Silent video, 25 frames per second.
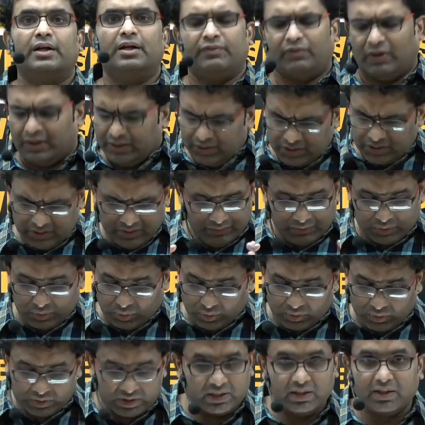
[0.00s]
Once you have
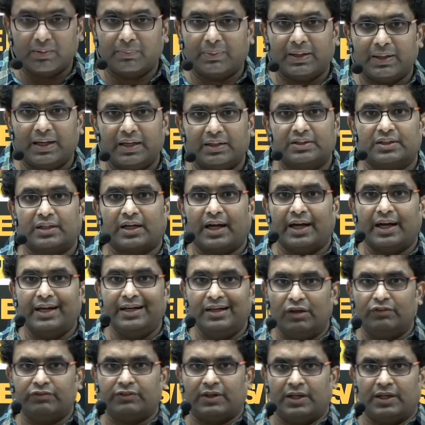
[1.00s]
chosen the batch, the kind
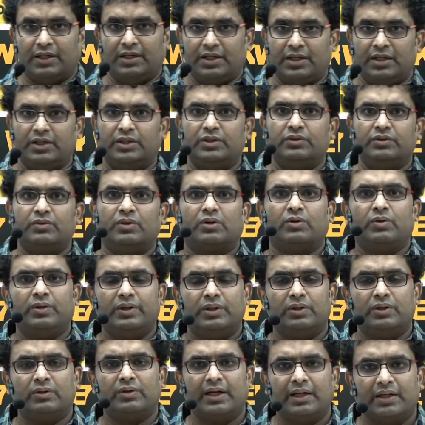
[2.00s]
of content you are going
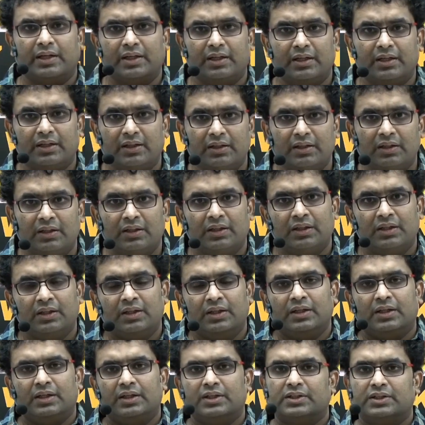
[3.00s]
to get here
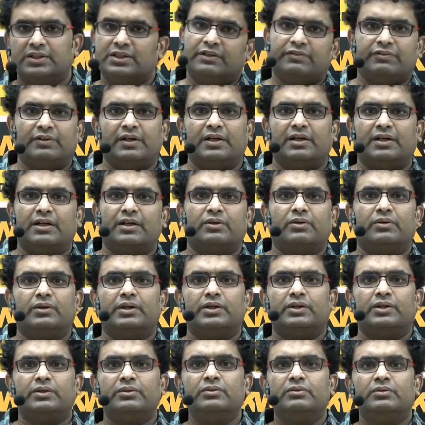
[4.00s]
is definitely going
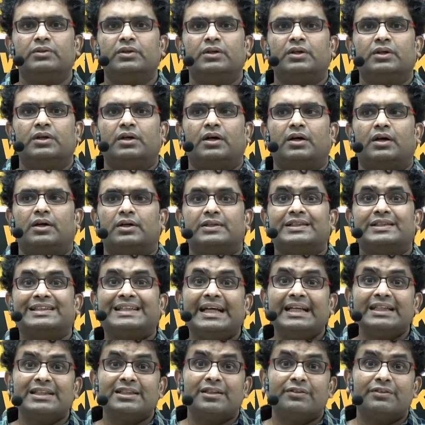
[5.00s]
to
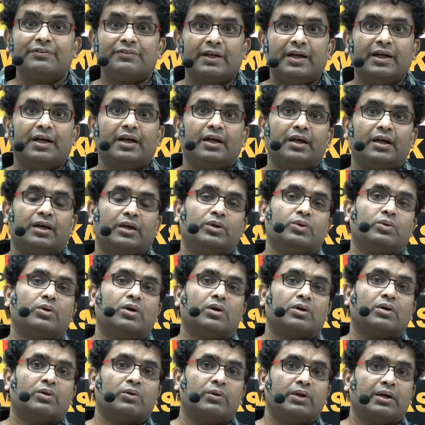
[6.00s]
change the way you are
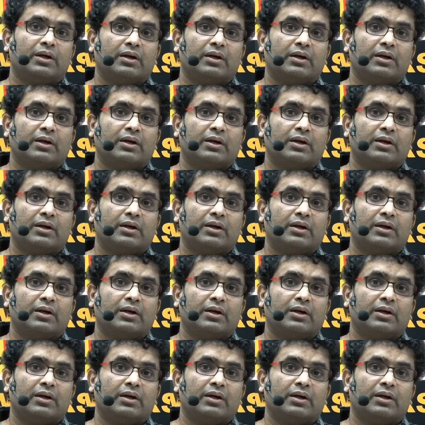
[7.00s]
going